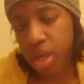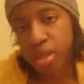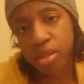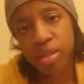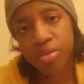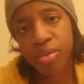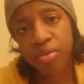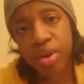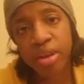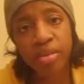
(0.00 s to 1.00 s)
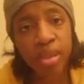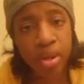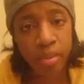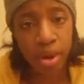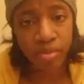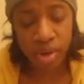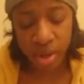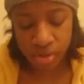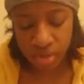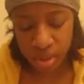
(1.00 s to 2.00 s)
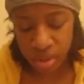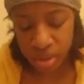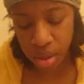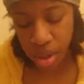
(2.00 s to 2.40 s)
is a different way to think about forgiveness,